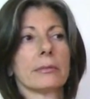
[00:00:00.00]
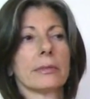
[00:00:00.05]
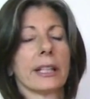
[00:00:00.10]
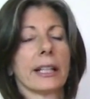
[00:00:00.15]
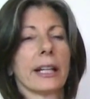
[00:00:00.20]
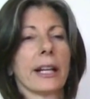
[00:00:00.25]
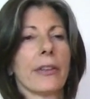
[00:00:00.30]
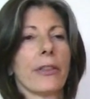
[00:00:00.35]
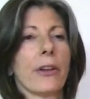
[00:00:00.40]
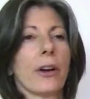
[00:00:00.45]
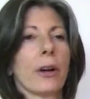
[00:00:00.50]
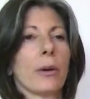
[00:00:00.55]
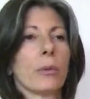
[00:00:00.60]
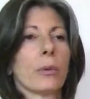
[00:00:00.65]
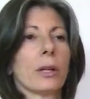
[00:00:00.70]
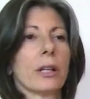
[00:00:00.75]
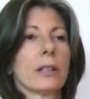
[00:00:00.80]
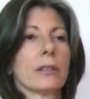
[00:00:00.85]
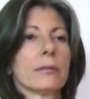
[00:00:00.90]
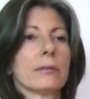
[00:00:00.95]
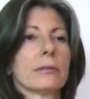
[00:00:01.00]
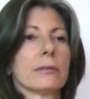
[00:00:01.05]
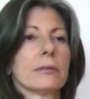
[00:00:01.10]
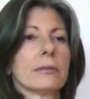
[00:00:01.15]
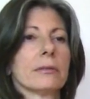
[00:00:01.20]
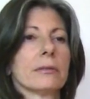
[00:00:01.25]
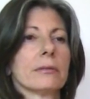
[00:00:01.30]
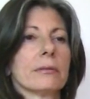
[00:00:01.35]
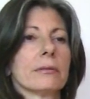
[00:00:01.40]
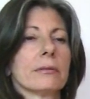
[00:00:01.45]
And I thought, well,
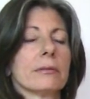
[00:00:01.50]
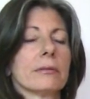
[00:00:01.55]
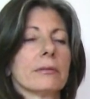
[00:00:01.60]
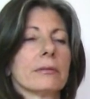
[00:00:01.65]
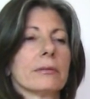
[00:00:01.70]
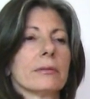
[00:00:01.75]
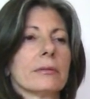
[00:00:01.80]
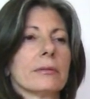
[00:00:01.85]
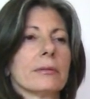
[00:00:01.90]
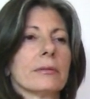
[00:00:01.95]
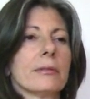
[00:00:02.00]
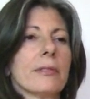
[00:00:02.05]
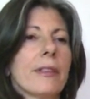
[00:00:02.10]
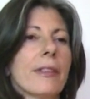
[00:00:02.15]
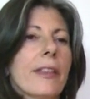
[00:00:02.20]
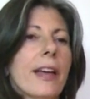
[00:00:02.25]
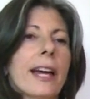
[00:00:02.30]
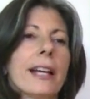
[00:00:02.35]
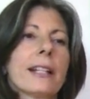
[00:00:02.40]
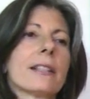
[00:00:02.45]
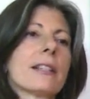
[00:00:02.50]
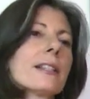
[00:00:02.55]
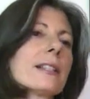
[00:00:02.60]
that